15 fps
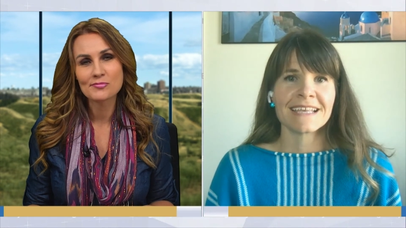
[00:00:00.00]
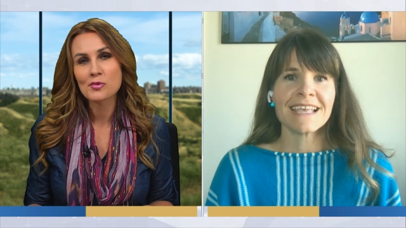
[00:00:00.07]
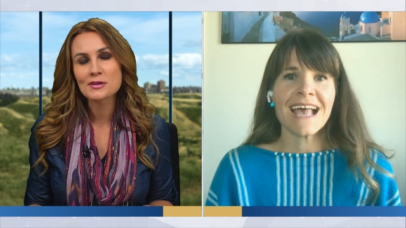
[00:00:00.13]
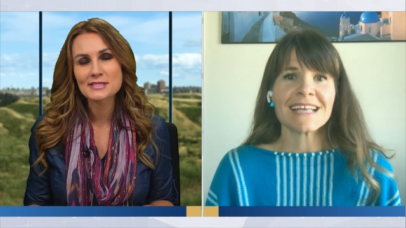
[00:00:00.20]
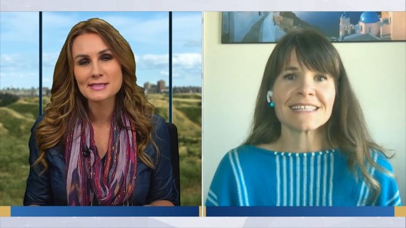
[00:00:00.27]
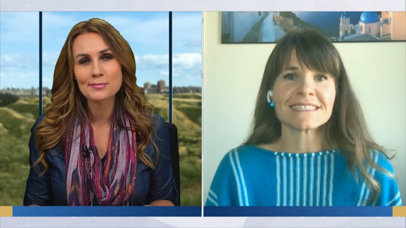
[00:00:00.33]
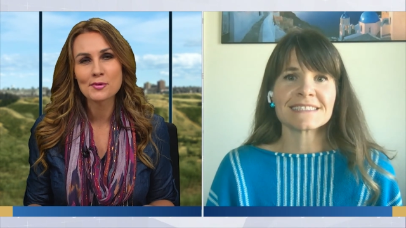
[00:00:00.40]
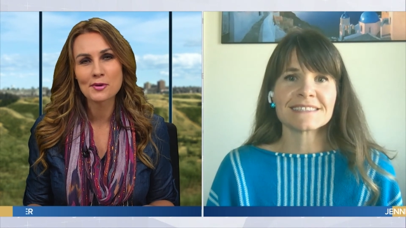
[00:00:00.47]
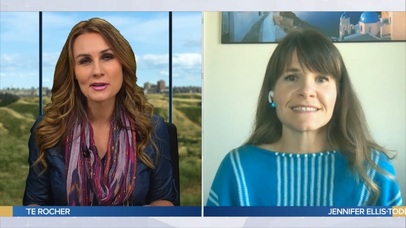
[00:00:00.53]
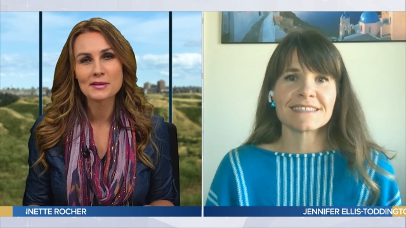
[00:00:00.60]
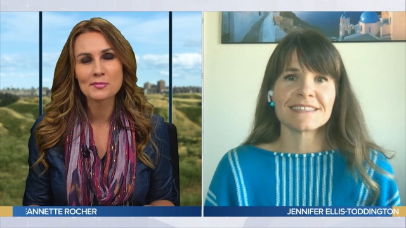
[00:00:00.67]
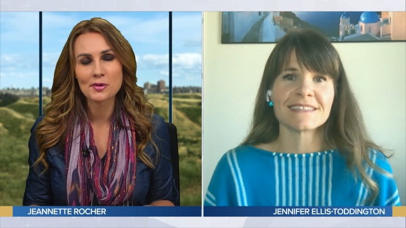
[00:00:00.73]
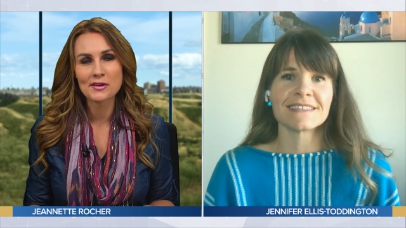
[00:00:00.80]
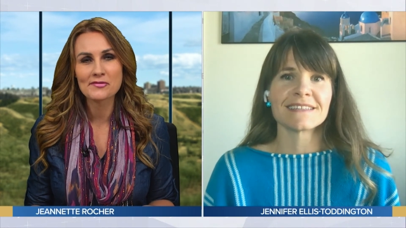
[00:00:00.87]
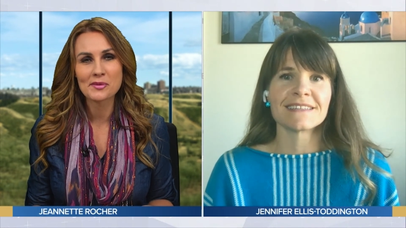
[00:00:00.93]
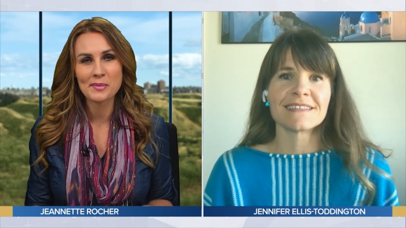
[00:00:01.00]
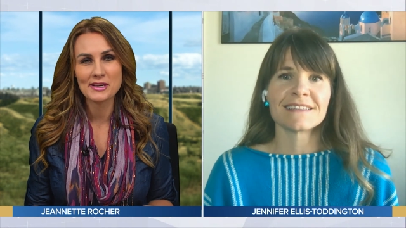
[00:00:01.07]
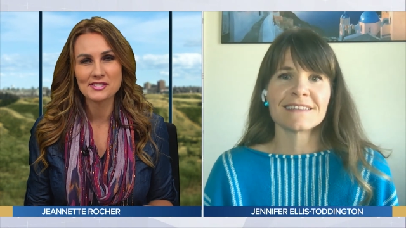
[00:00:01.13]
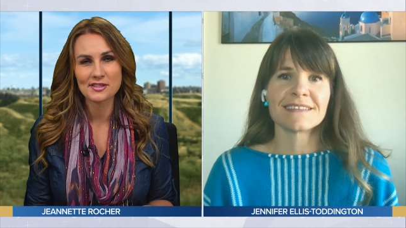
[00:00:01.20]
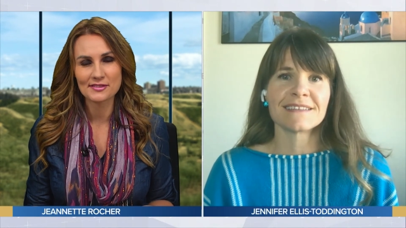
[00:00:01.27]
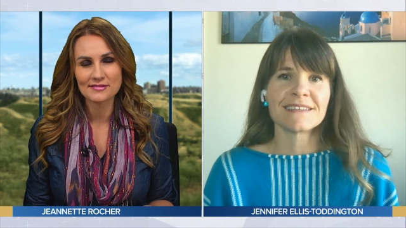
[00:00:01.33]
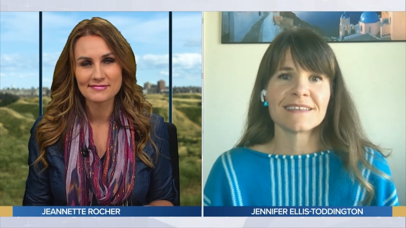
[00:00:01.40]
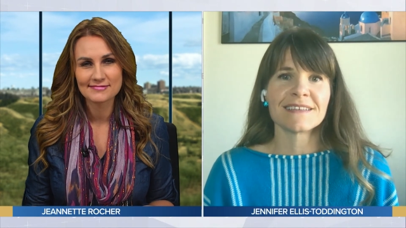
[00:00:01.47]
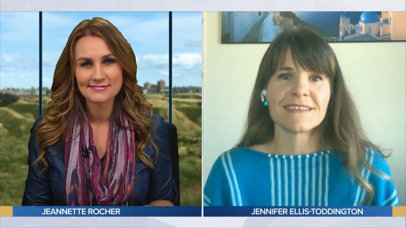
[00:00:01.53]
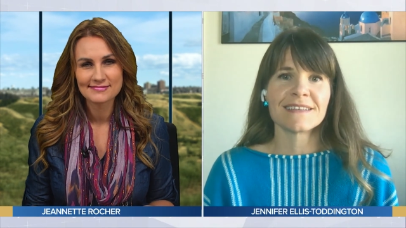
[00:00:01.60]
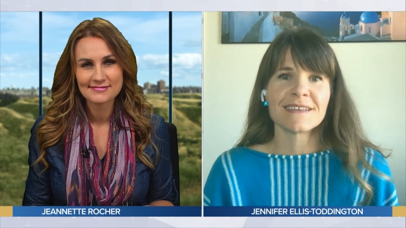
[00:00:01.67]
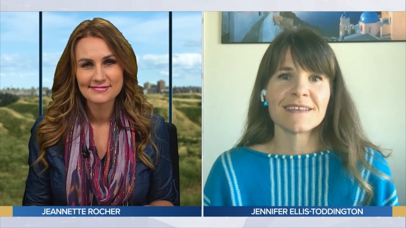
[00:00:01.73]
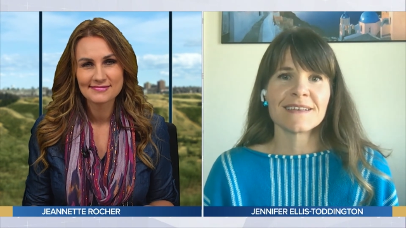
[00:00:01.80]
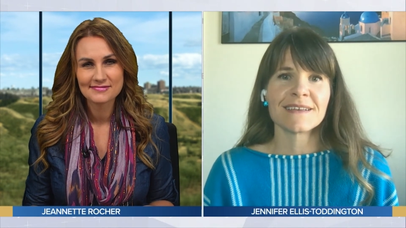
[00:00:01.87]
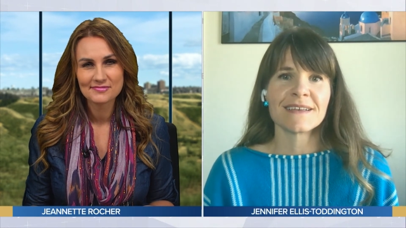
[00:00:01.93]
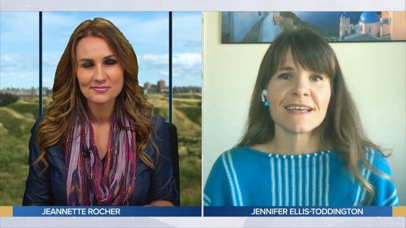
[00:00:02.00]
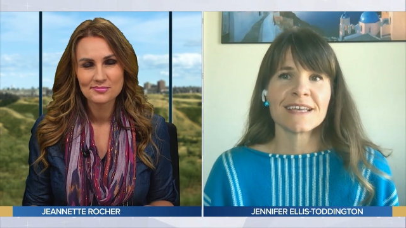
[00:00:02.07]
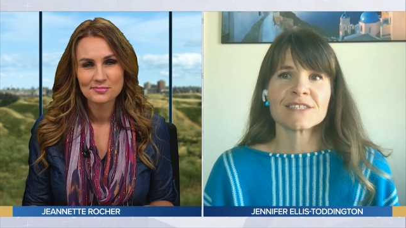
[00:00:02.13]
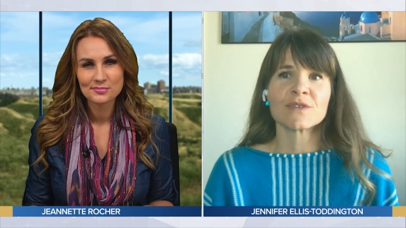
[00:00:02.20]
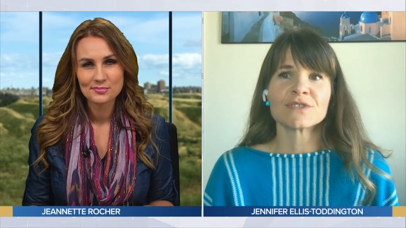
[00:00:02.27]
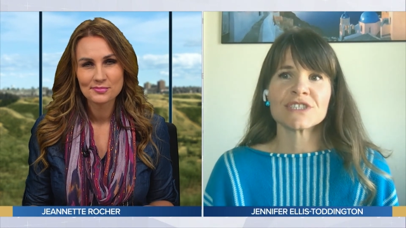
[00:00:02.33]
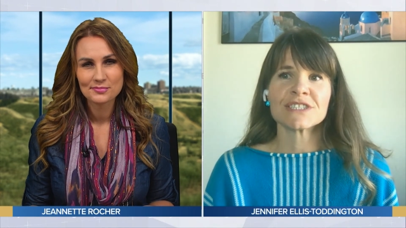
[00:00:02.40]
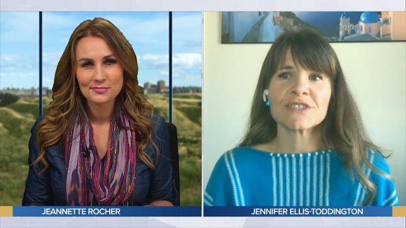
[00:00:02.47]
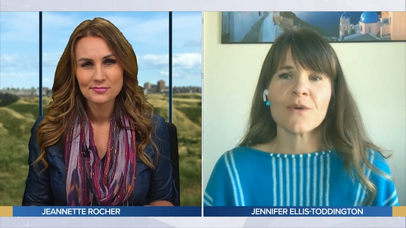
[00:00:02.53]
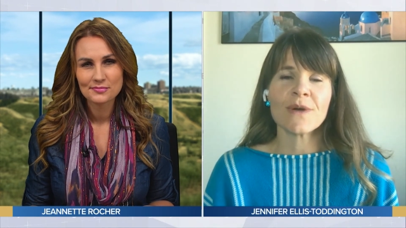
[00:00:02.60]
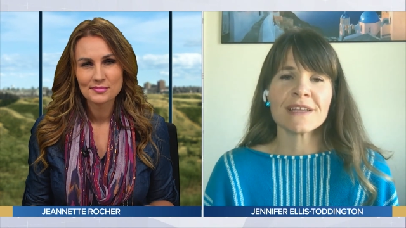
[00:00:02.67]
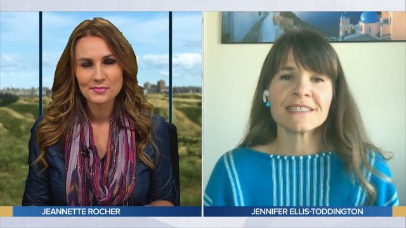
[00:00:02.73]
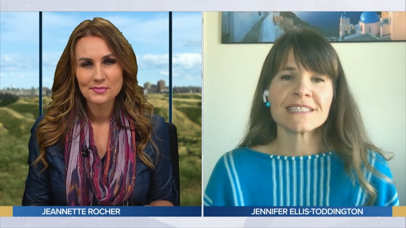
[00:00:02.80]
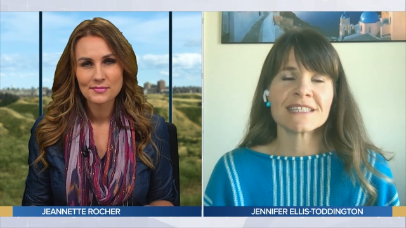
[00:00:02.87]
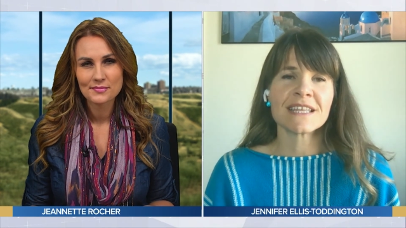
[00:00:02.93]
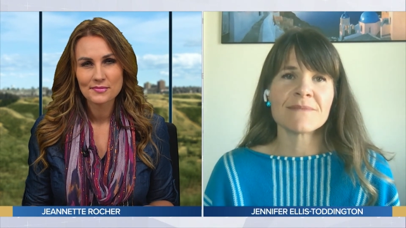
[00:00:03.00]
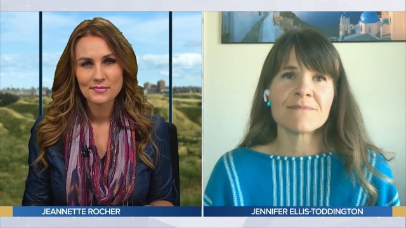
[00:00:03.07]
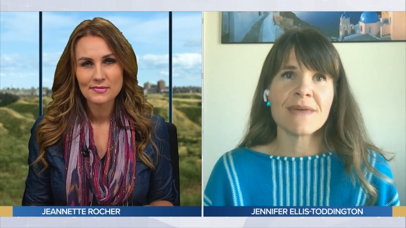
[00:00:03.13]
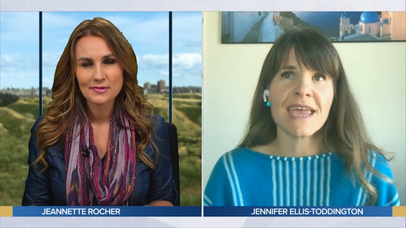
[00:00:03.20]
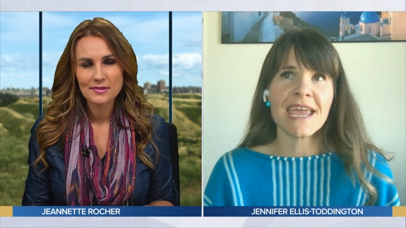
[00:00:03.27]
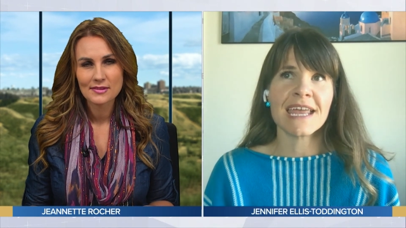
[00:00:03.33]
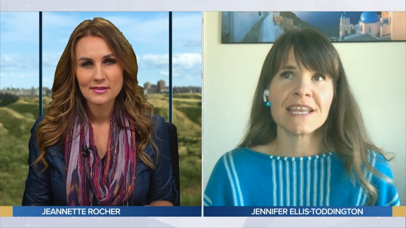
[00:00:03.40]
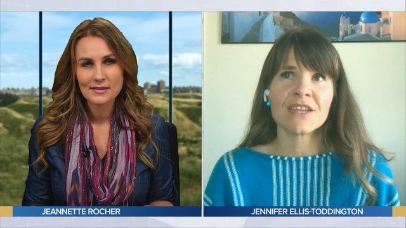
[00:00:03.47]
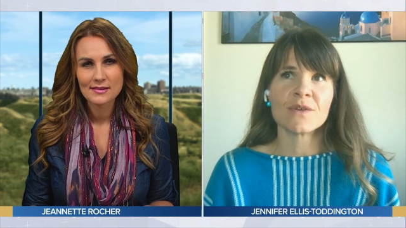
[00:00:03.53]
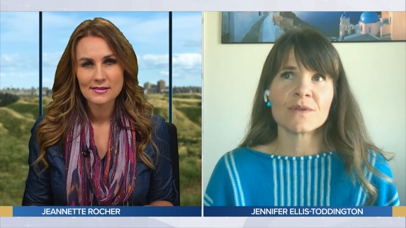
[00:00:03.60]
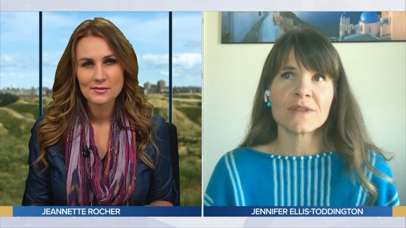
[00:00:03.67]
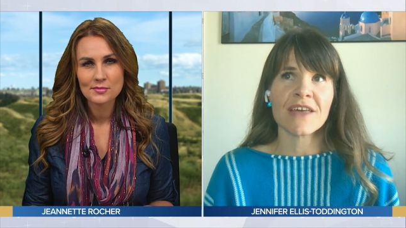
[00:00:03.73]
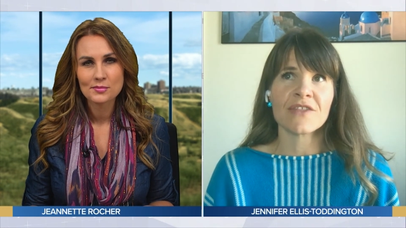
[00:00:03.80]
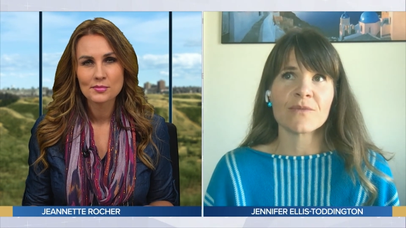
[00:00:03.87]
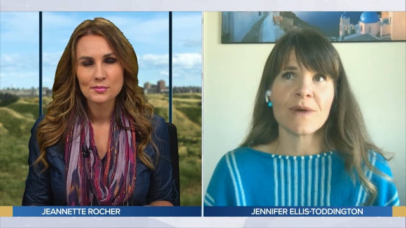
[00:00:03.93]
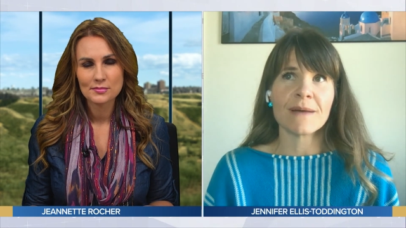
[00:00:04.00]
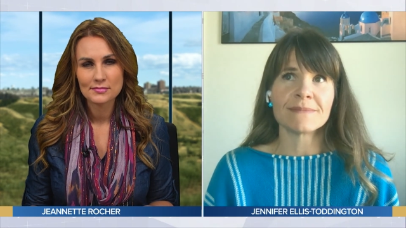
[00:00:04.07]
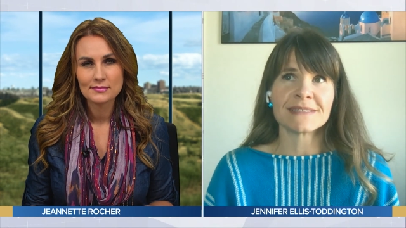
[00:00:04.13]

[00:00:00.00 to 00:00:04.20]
Speaker 1: more support yeah. and more information?
Speaker 2: So just going to the main uLeth